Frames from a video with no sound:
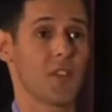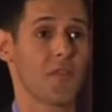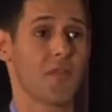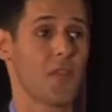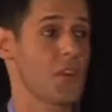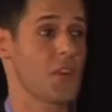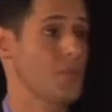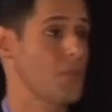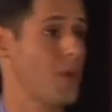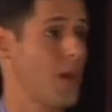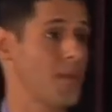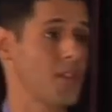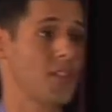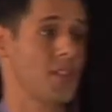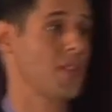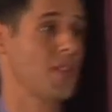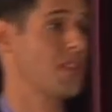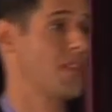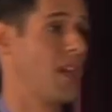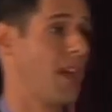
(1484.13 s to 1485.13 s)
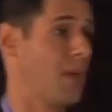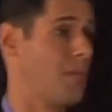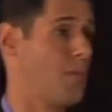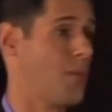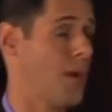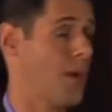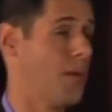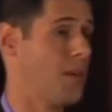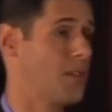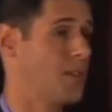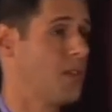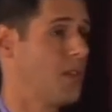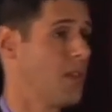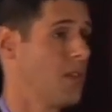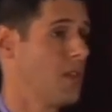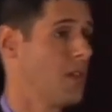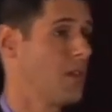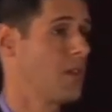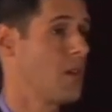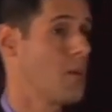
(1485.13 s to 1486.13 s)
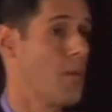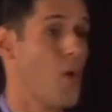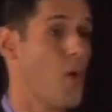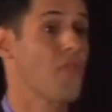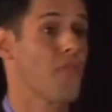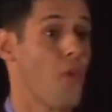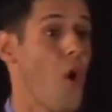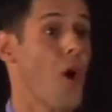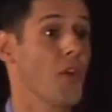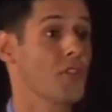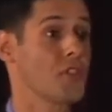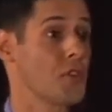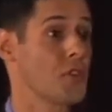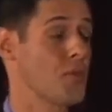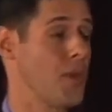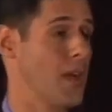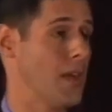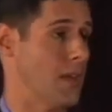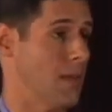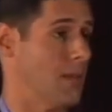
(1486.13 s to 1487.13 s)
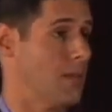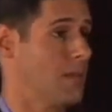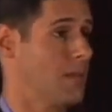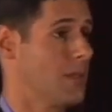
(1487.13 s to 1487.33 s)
the first premise and the second premise. They're both false as written.